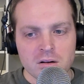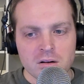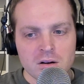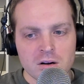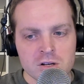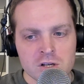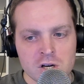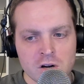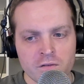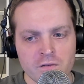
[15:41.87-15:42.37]
a
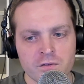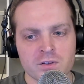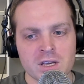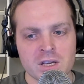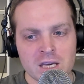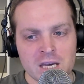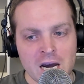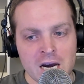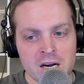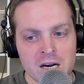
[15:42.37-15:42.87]
sort of
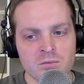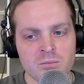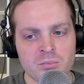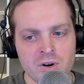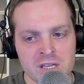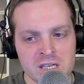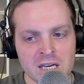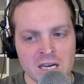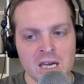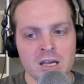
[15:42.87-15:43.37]
kind of
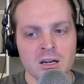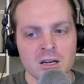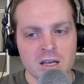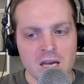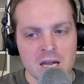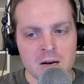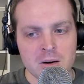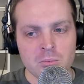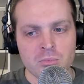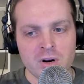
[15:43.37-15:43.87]
breathing in
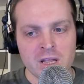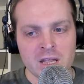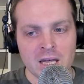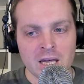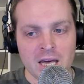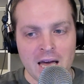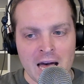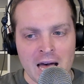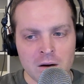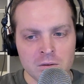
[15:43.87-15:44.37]
and
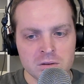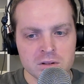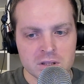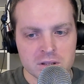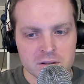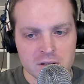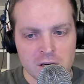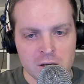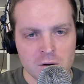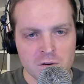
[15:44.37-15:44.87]
breathing out
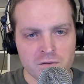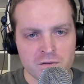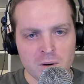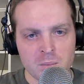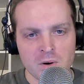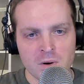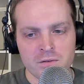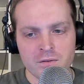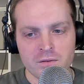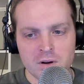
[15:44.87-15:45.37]
in the form
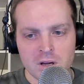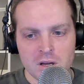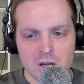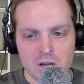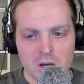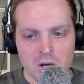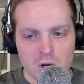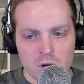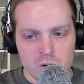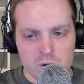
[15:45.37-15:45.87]
of
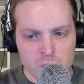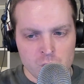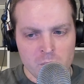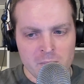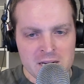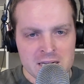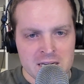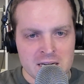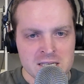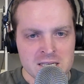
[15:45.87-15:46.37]
two
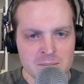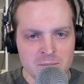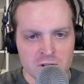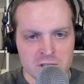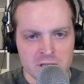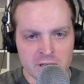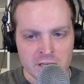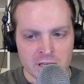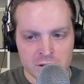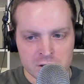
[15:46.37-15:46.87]

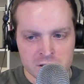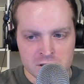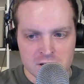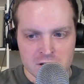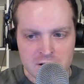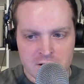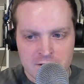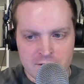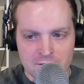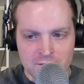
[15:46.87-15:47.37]
meta-simultaneous
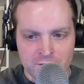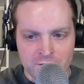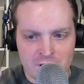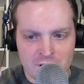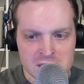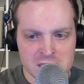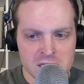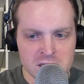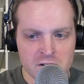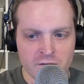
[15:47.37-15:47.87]

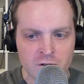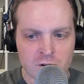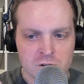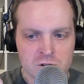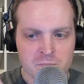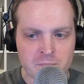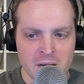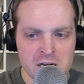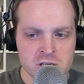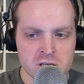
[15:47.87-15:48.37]
phases of
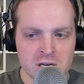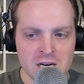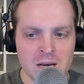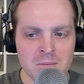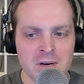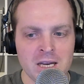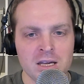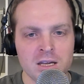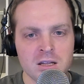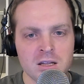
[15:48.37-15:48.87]
conspansion,
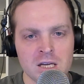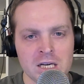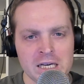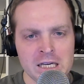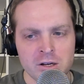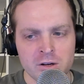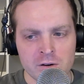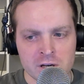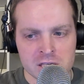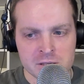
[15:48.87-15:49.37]
namely the
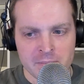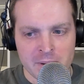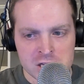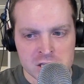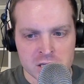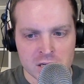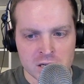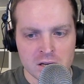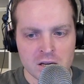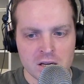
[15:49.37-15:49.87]
inner
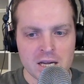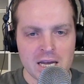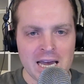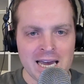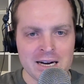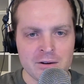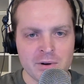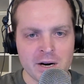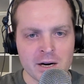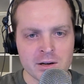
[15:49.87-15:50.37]
expansion
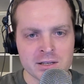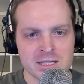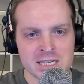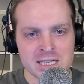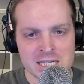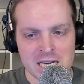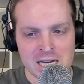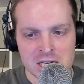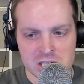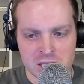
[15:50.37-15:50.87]
and
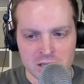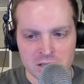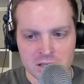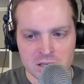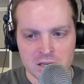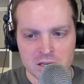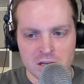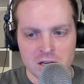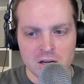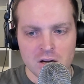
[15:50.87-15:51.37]
reconciliation,
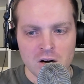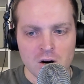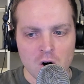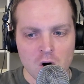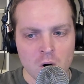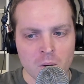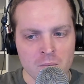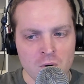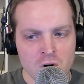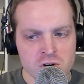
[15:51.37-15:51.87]

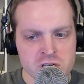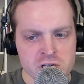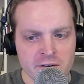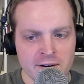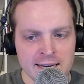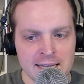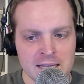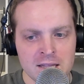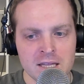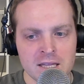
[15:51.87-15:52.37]
or more
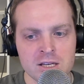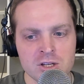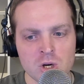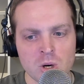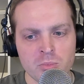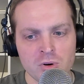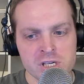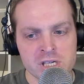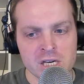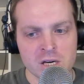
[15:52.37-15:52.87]
generally, the
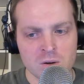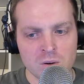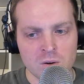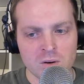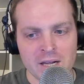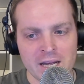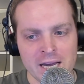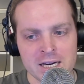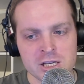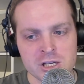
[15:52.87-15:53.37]

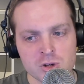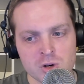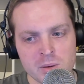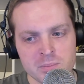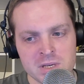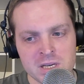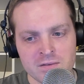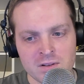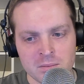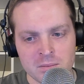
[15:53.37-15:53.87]
topological and
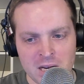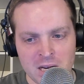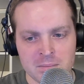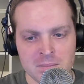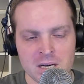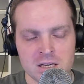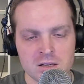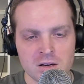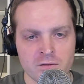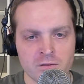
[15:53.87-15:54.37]
descriptive
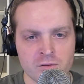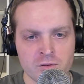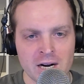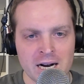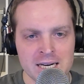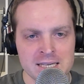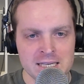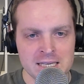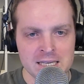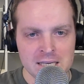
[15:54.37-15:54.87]
embedment of
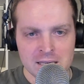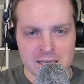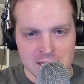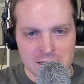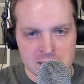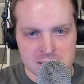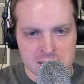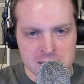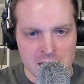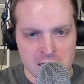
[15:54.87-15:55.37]
reality
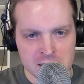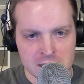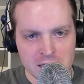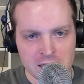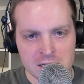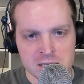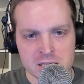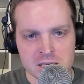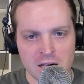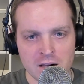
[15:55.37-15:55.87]
inside
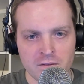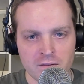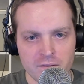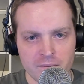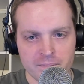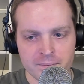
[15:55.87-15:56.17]
itself.